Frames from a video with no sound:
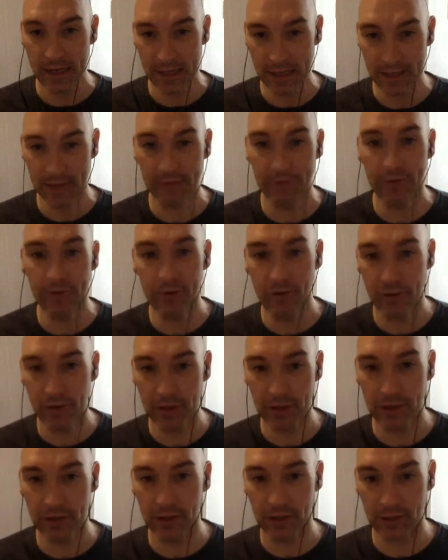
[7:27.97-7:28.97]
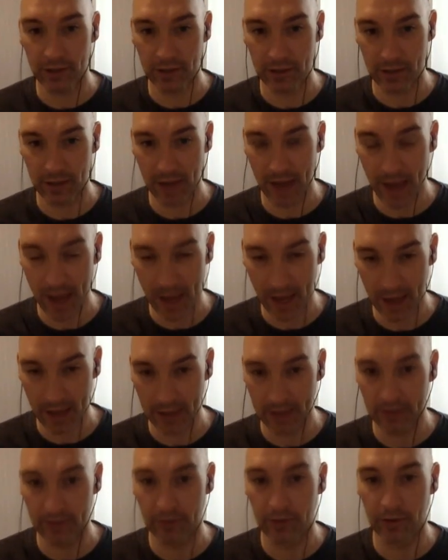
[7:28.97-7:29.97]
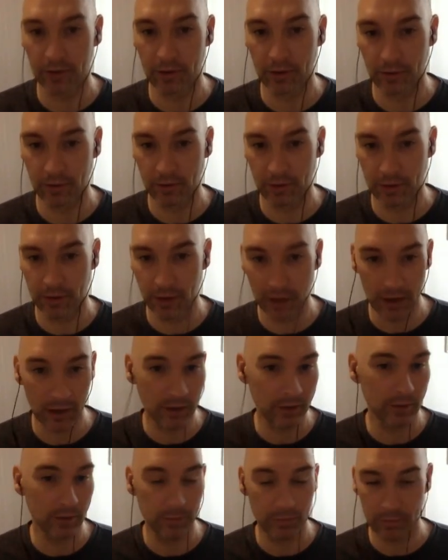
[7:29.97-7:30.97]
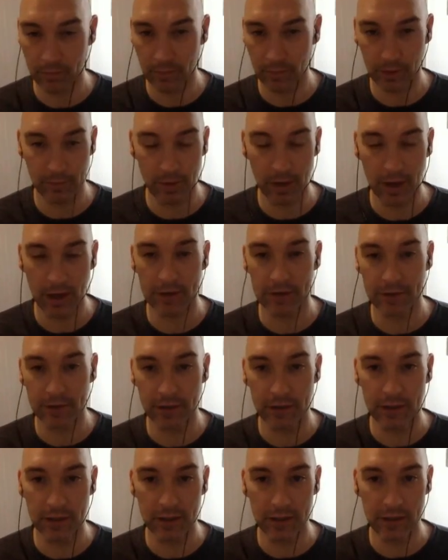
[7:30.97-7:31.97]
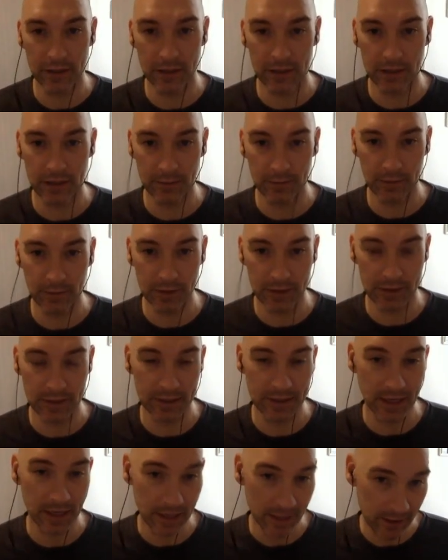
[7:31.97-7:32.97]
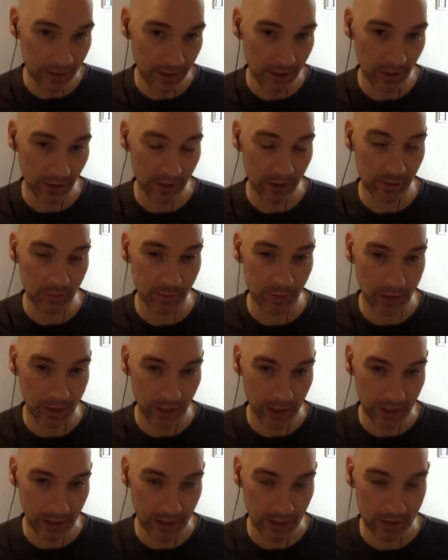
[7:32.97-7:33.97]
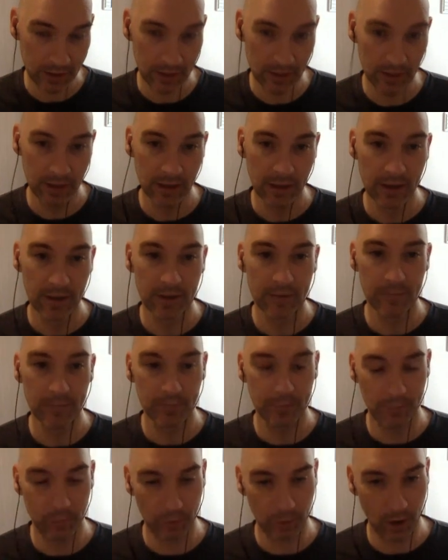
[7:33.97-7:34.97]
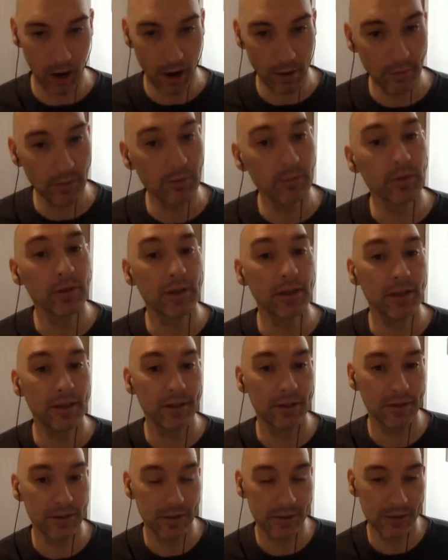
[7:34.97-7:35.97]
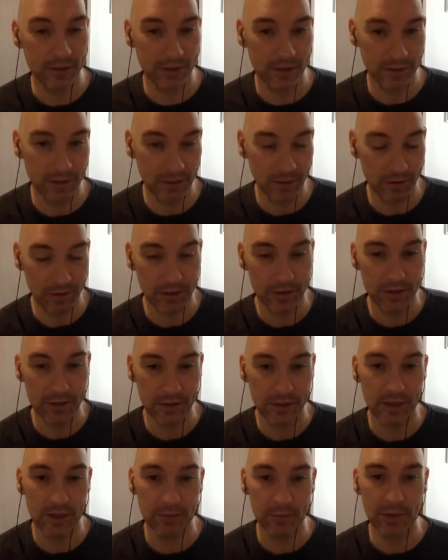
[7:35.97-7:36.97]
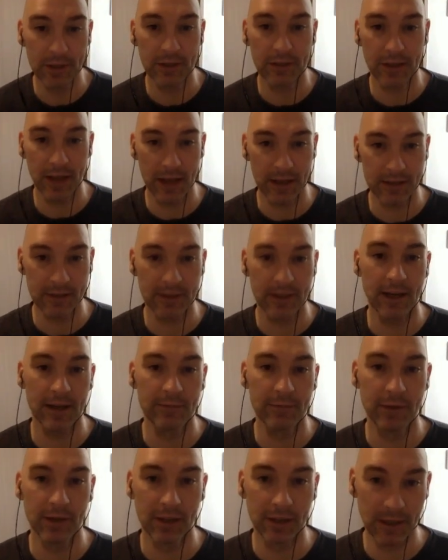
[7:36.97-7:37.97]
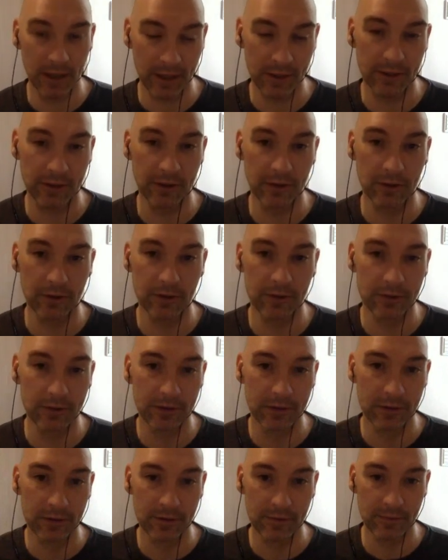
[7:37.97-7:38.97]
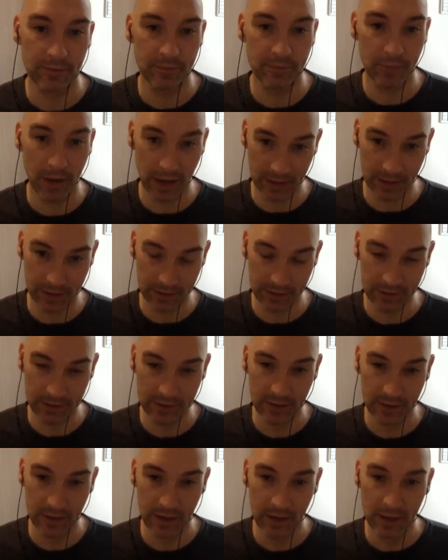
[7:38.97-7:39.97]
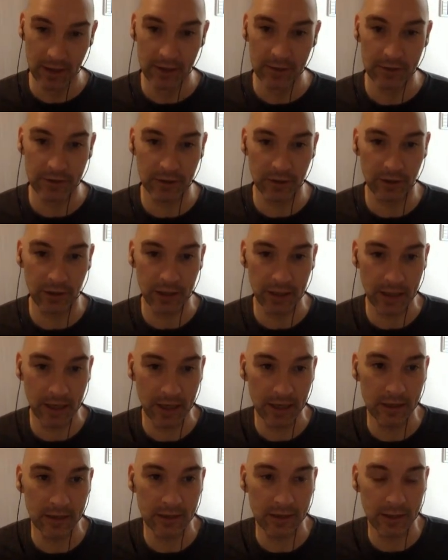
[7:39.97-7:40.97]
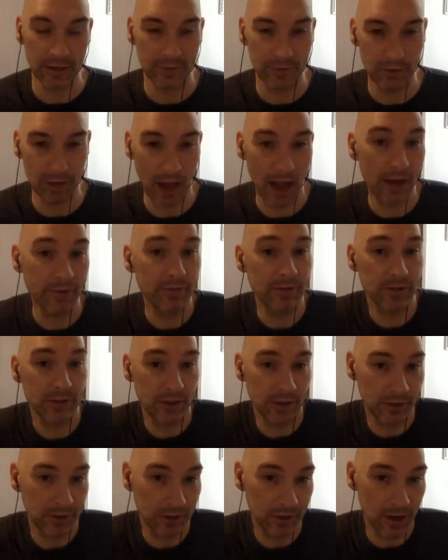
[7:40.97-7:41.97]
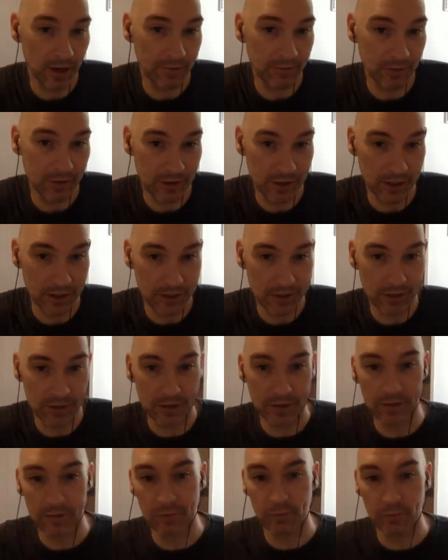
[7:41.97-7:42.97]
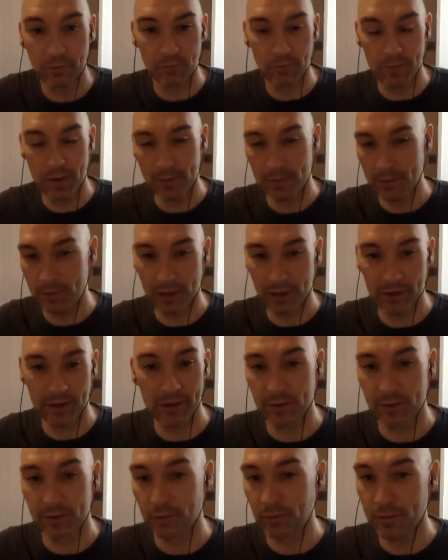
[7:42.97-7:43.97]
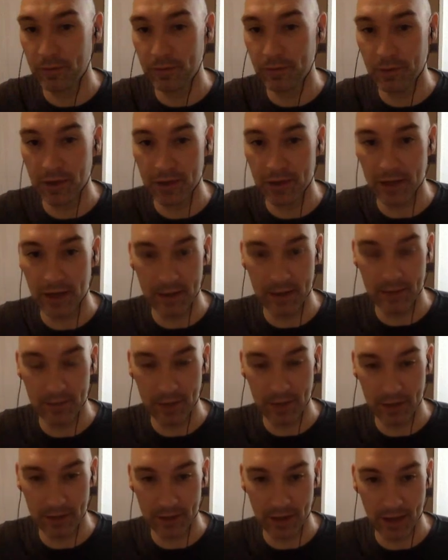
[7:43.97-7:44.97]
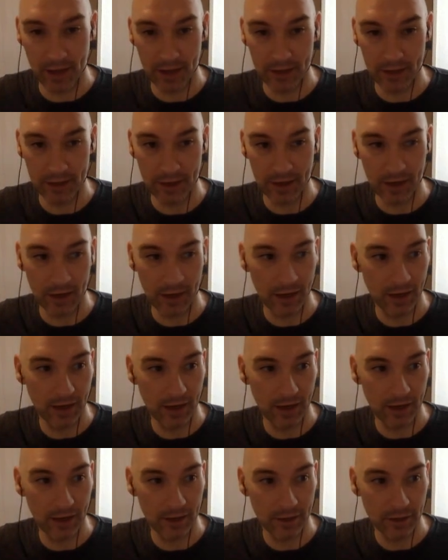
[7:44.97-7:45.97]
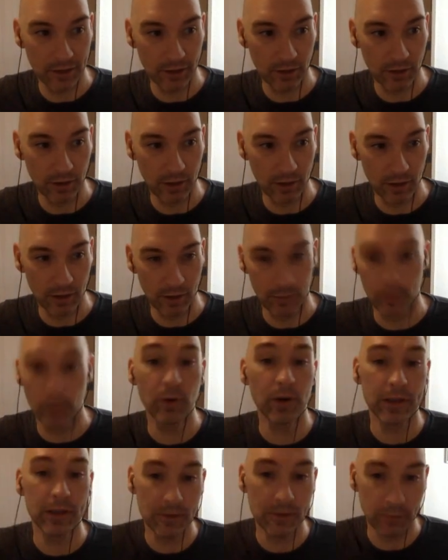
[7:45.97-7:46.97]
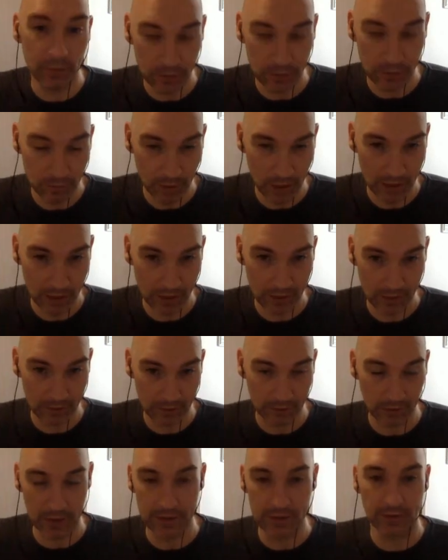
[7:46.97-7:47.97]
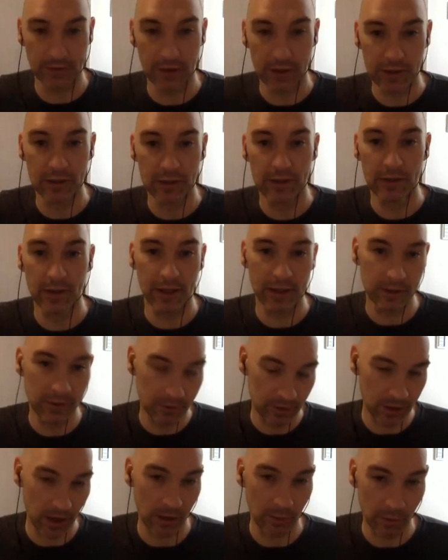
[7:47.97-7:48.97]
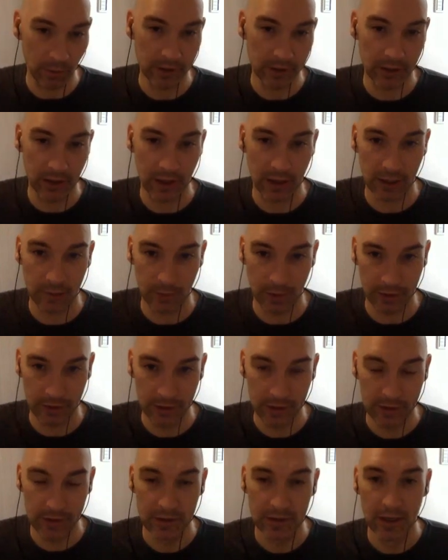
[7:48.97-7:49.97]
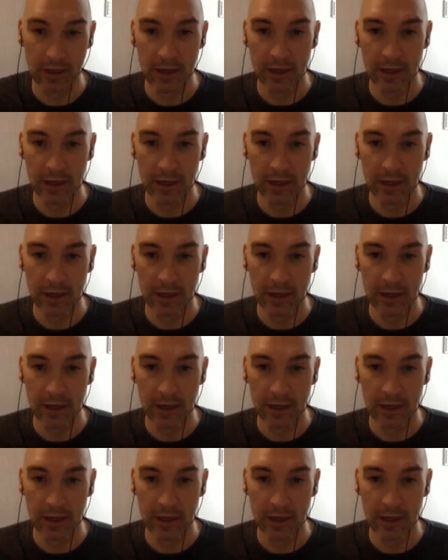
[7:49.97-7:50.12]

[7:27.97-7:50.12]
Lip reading: If you think your cat or dog or pet is going to need to be sedated on the plane, probably this is going to be your last time to get those meds. So again, if you haven't started the conversation, maybe make this appointment and make that a point when you make the reservation that I want to talk about this.